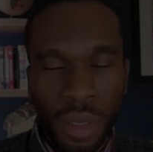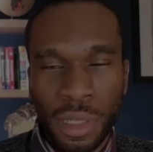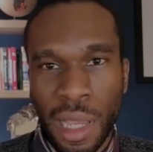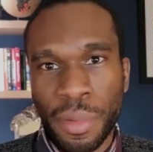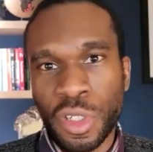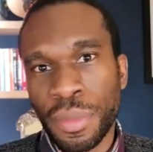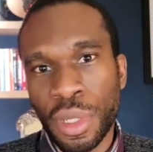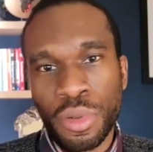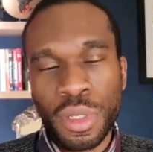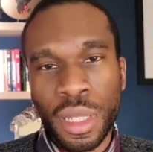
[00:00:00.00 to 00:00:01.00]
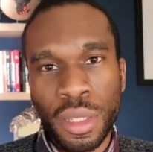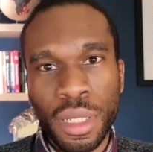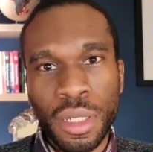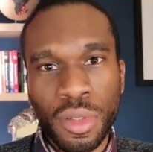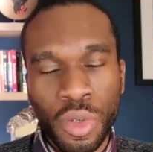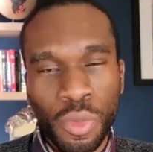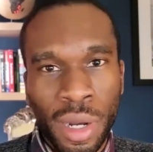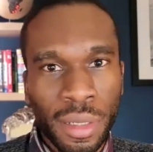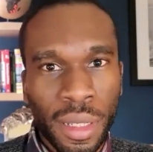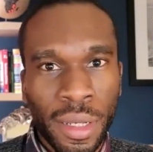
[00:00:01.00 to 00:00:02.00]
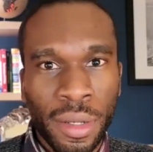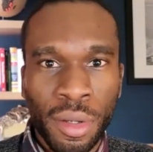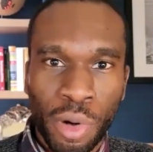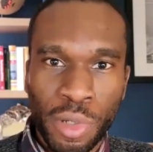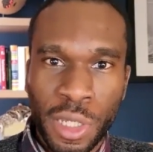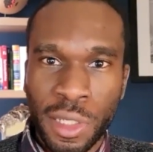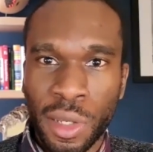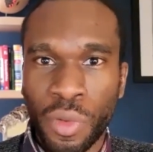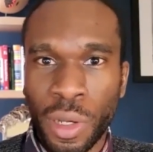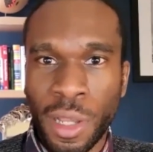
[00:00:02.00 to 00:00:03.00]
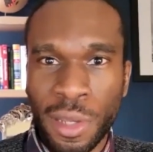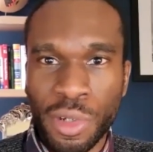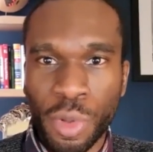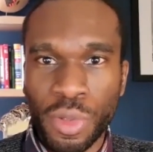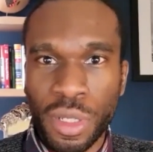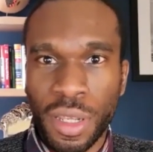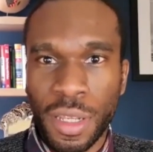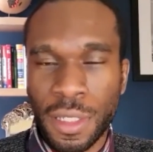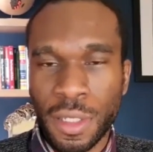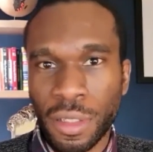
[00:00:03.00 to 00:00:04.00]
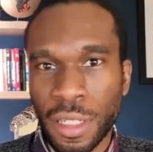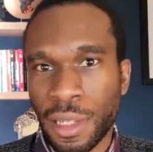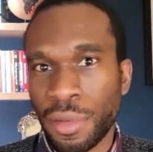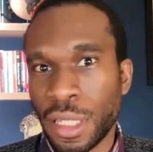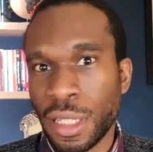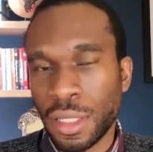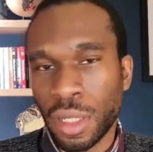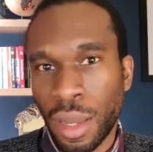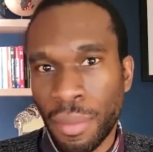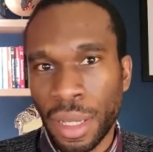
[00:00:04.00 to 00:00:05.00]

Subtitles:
The type of GPUs that you need to run the processing for large language models is not necessarily easy to come by.